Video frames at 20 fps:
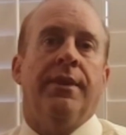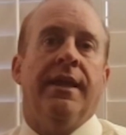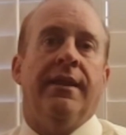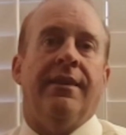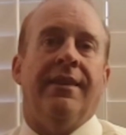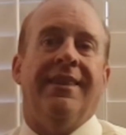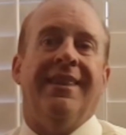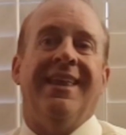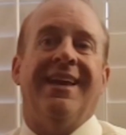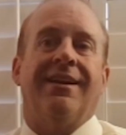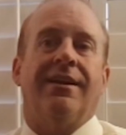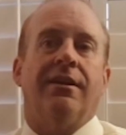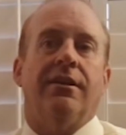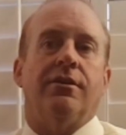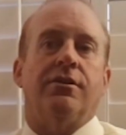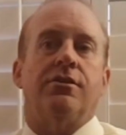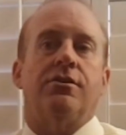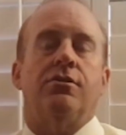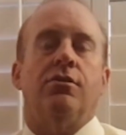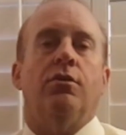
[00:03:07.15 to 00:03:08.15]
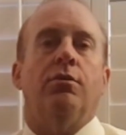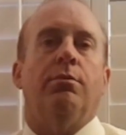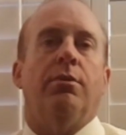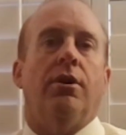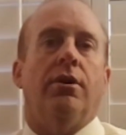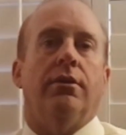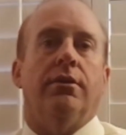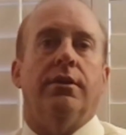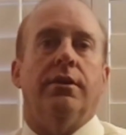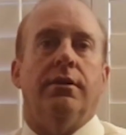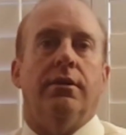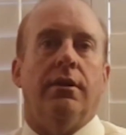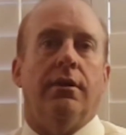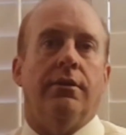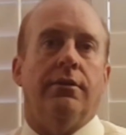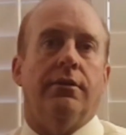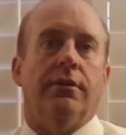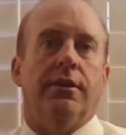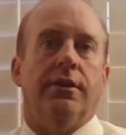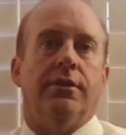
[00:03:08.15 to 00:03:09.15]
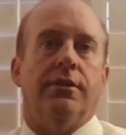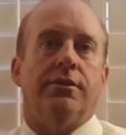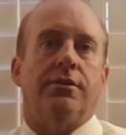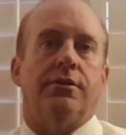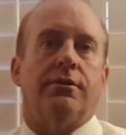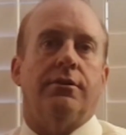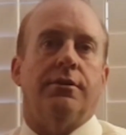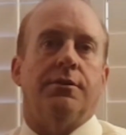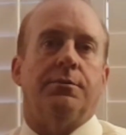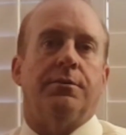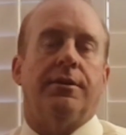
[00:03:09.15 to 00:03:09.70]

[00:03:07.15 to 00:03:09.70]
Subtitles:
And that kind of snowballed into other industries,